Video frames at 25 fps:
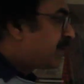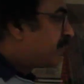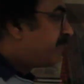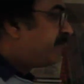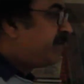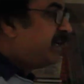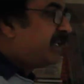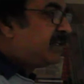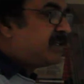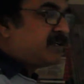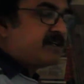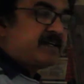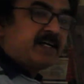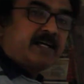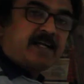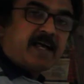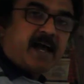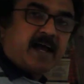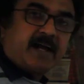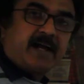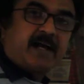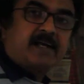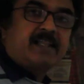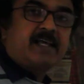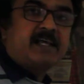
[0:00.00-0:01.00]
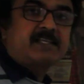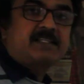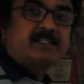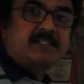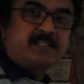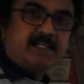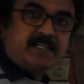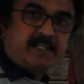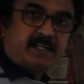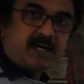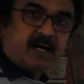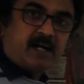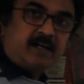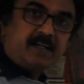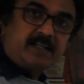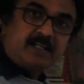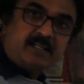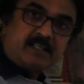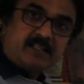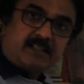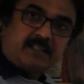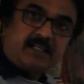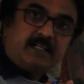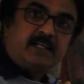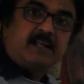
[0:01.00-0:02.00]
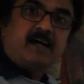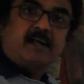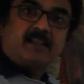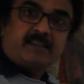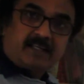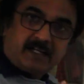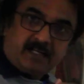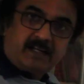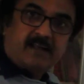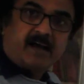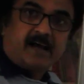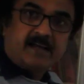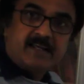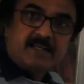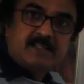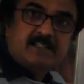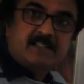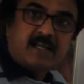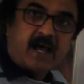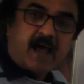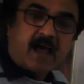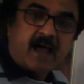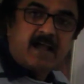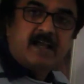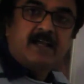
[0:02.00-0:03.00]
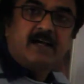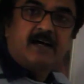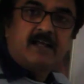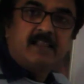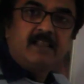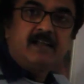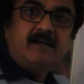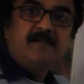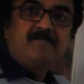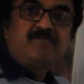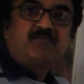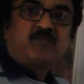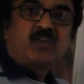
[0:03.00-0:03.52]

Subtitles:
We'll treat angle as theta. Theta is the angle